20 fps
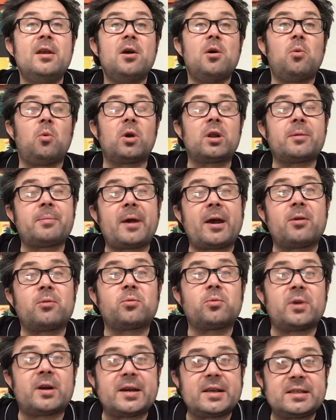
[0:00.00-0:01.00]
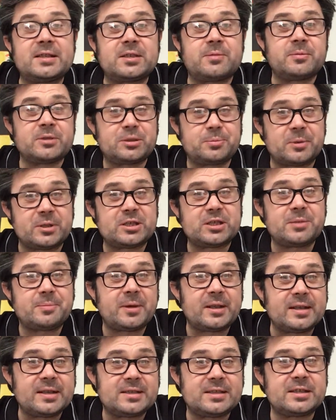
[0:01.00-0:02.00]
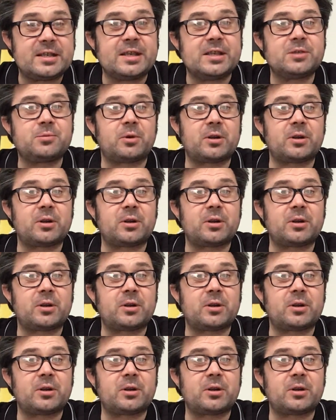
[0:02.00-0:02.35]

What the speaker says: What about rights and responsibilities?